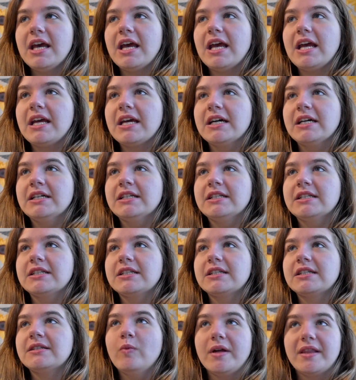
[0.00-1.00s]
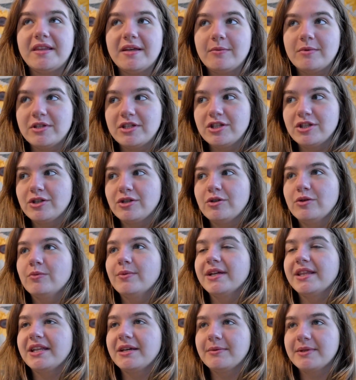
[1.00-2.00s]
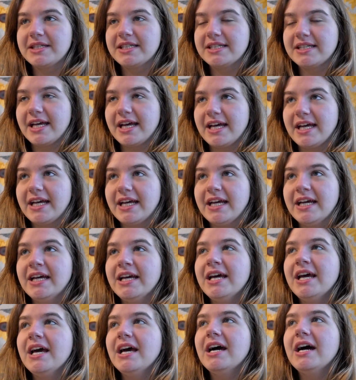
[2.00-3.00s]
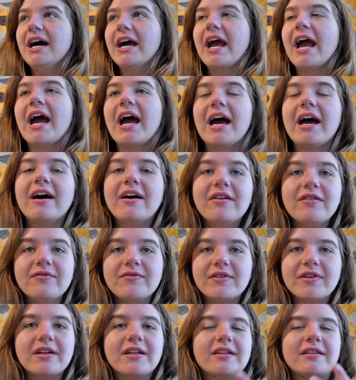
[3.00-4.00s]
and what they would do, what they would say. I have